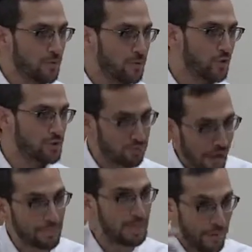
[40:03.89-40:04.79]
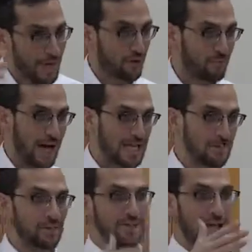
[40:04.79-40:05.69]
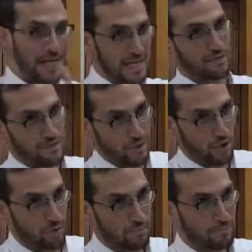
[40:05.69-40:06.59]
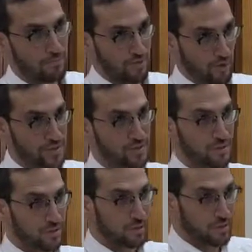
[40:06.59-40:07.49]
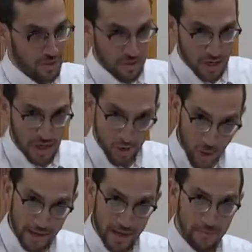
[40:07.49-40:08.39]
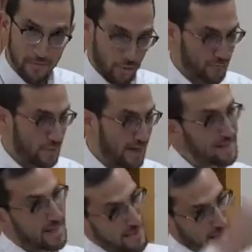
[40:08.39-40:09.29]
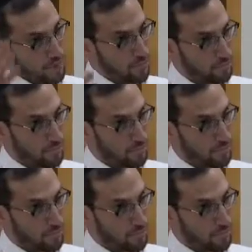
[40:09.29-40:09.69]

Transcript: So it's probably better, if possible, to light candles at home first, enjoy them for a few minutes, and then go.